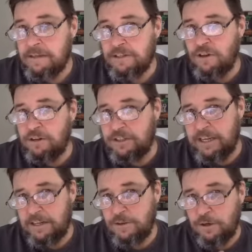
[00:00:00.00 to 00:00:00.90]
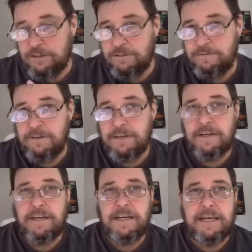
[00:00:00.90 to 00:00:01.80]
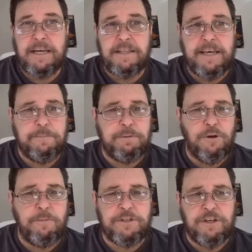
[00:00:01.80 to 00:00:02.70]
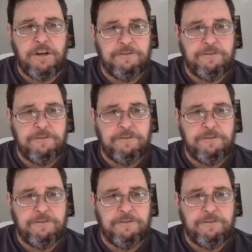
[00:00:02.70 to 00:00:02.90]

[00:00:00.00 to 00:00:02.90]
as long as they're not in their deployment zone, of